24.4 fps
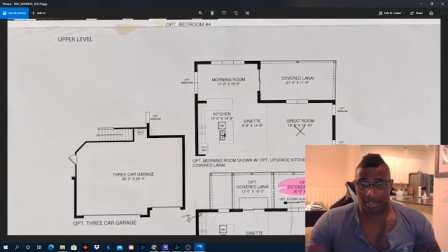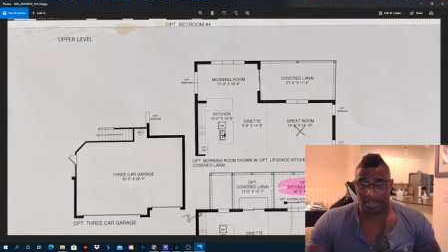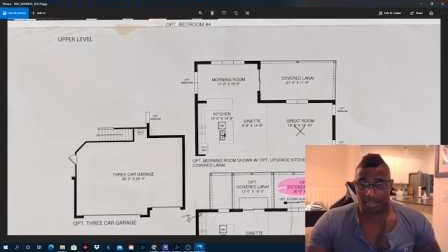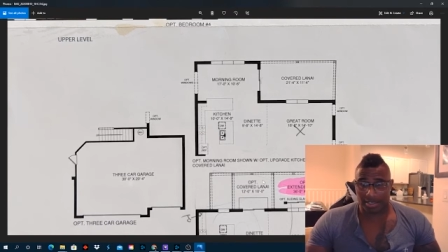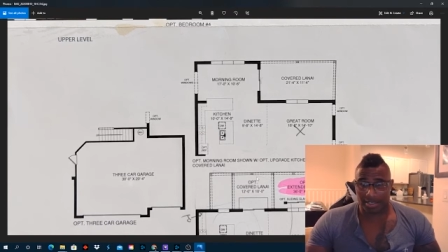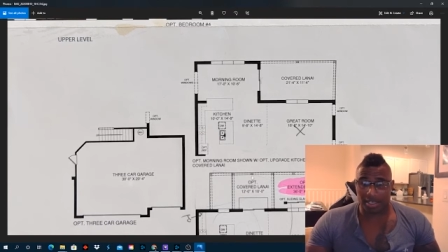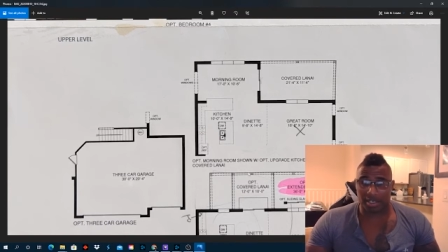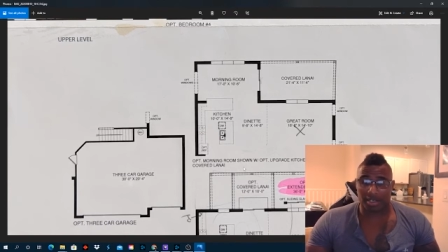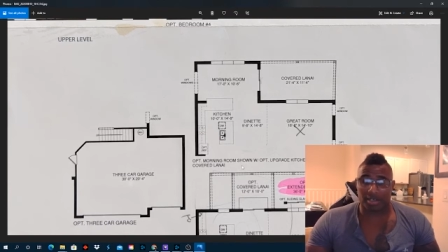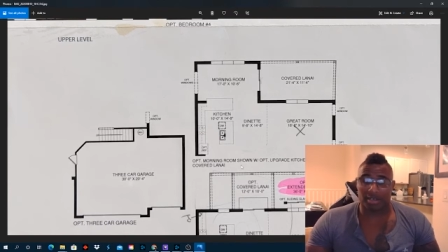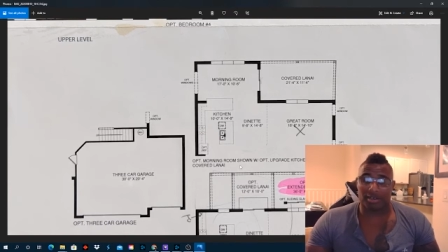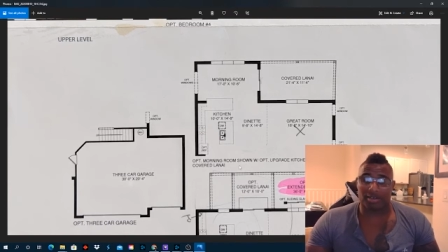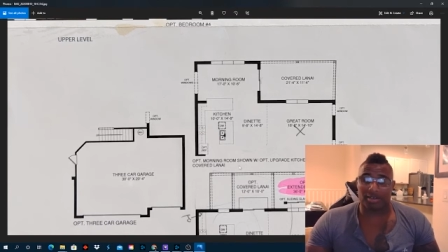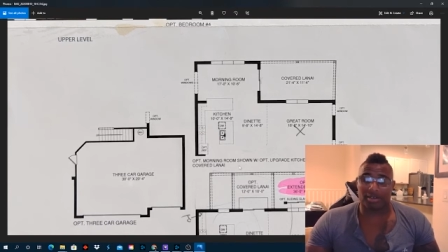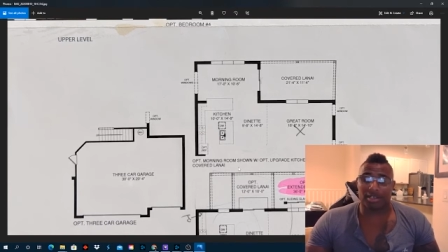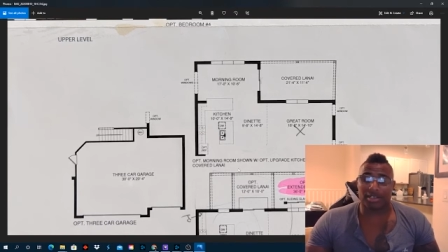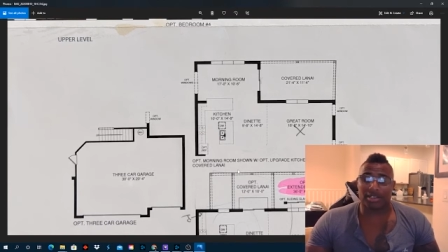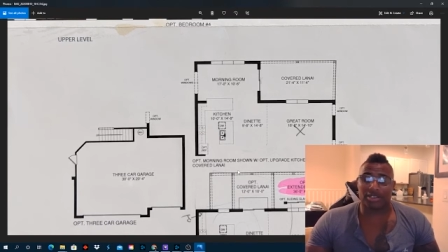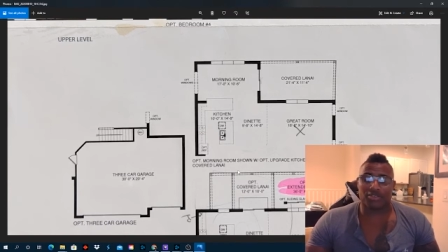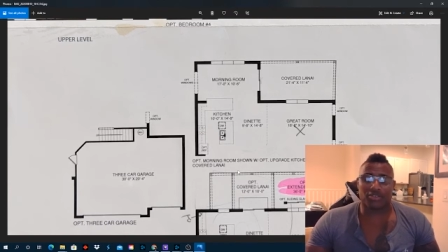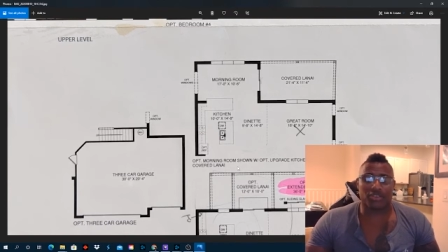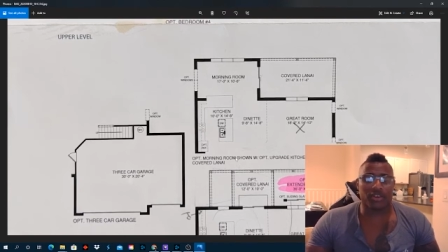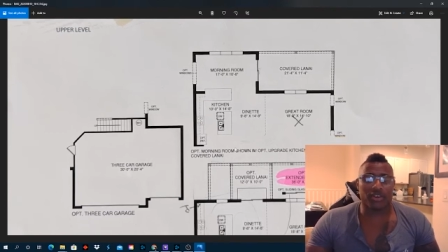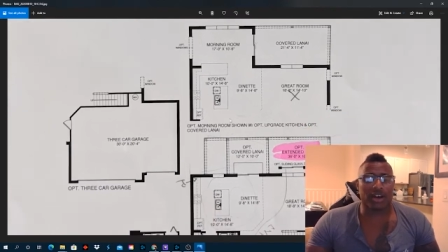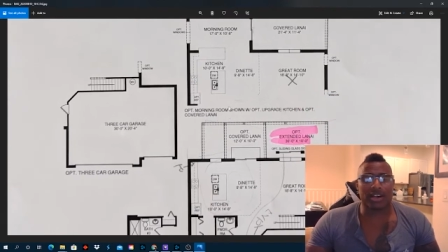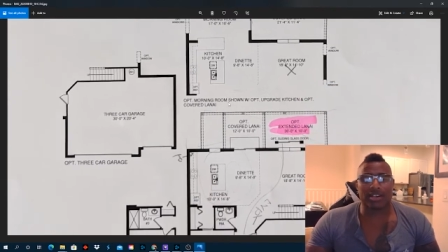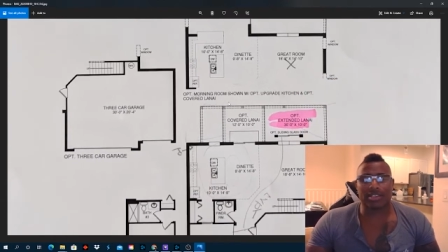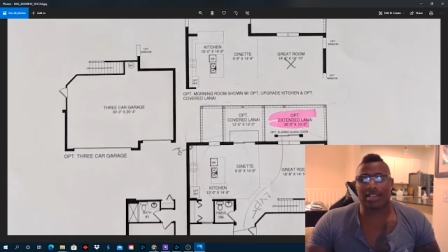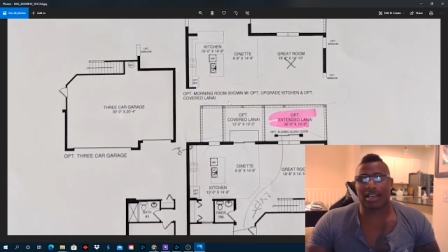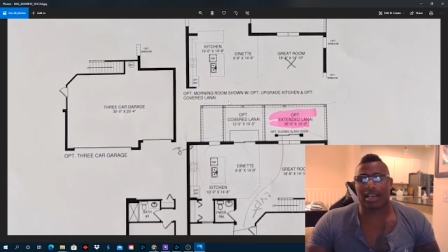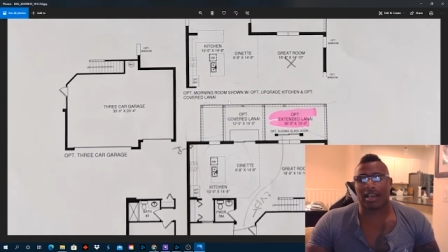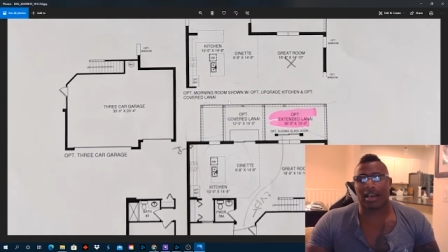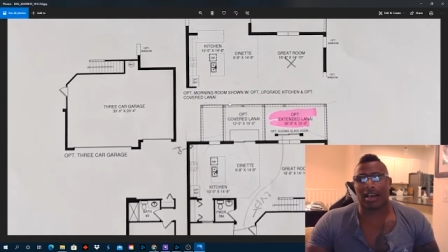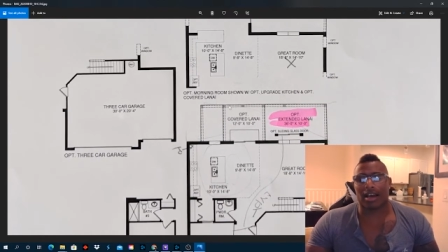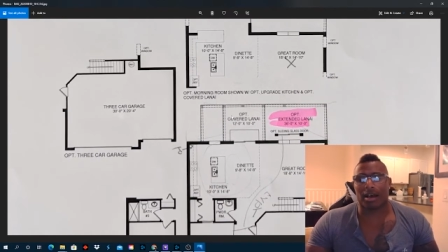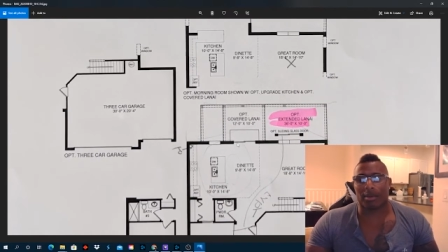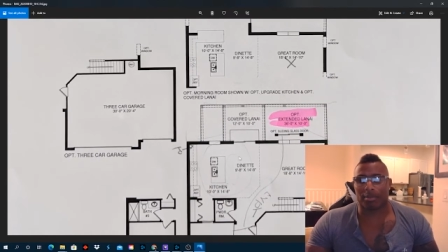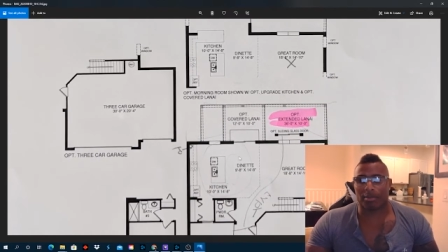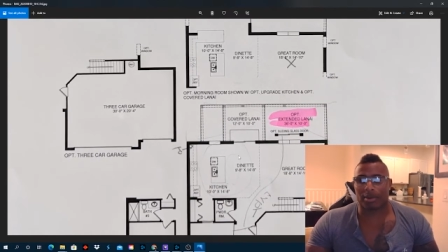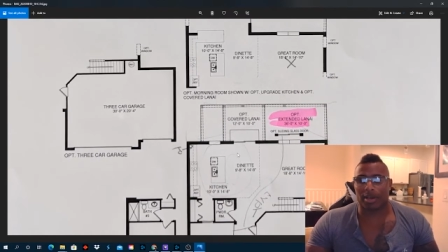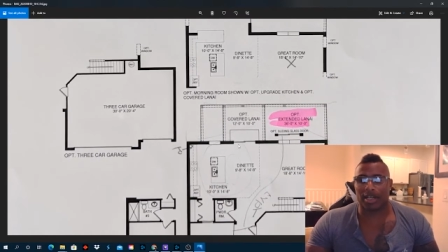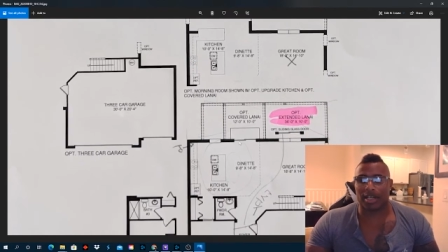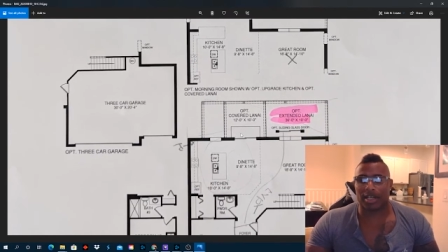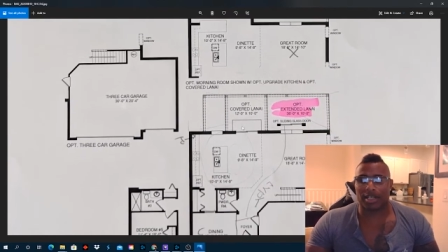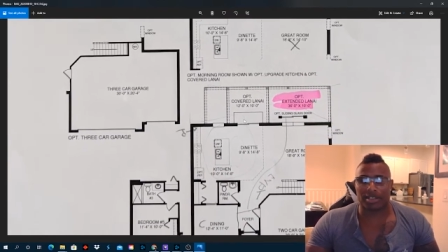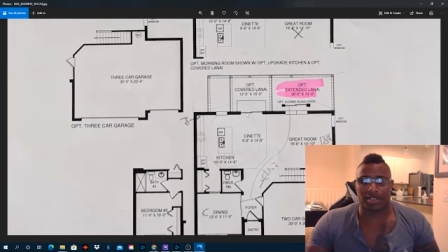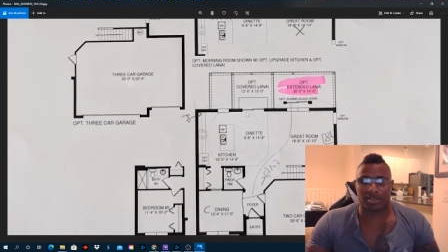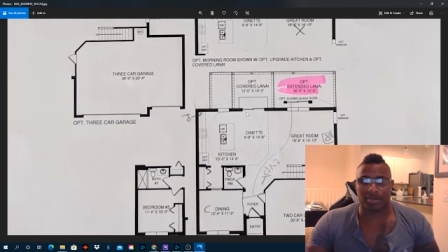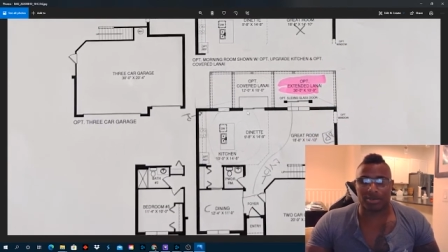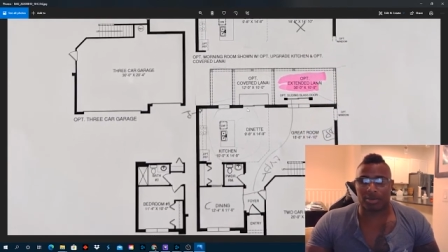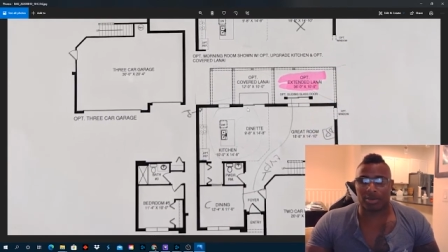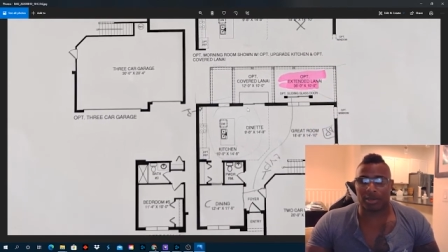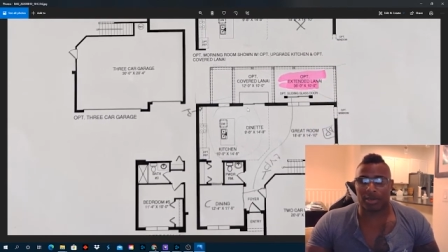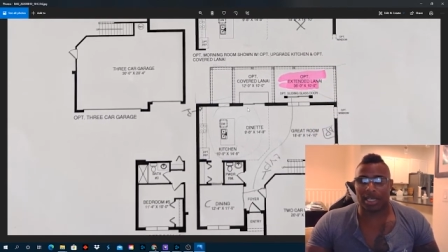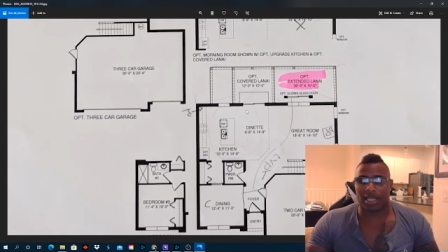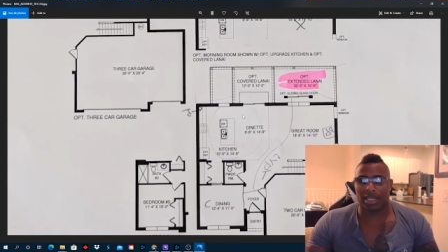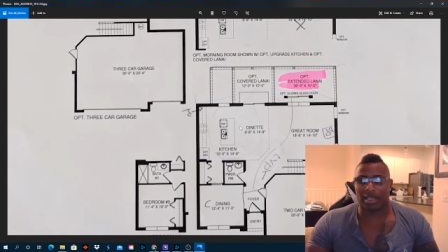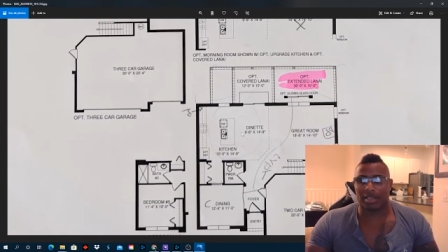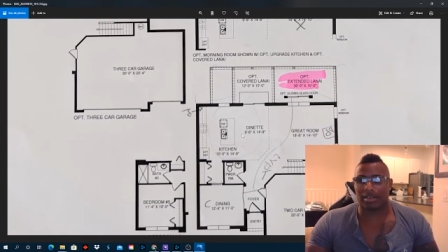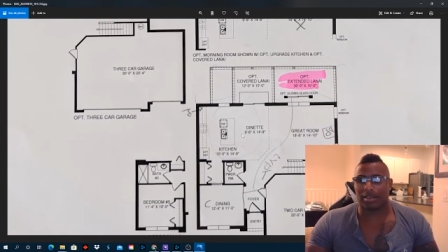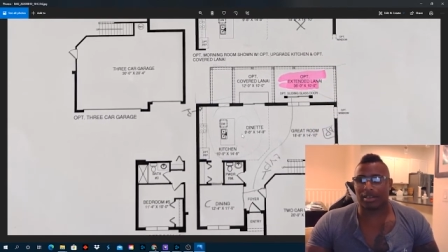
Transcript: so as far as like upgrades went,